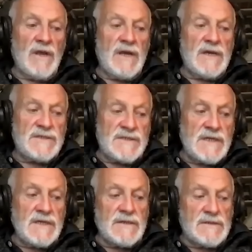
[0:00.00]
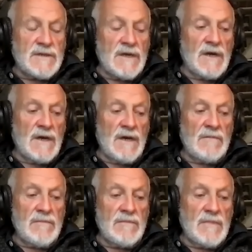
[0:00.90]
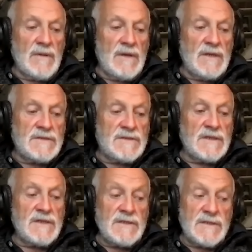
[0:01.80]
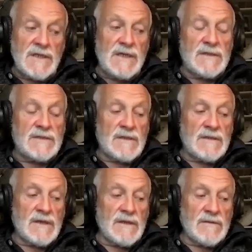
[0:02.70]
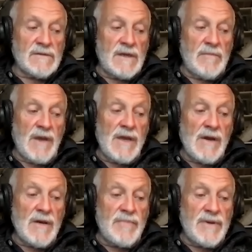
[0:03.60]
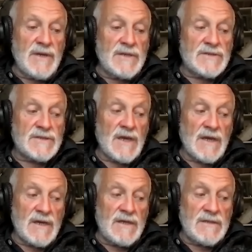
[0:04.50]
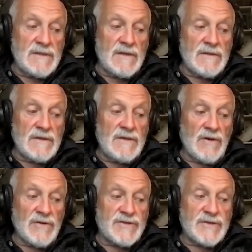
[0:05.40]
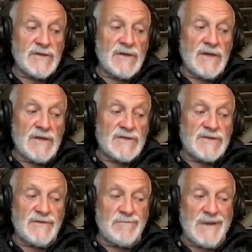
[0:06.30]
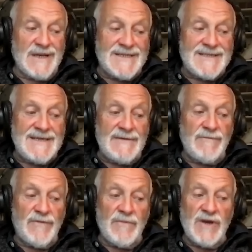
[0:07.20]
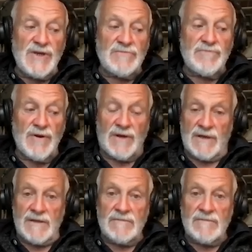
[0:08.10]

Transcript: it did. It did indeed. Now, the MAIB say that the yacht's stability information booklet,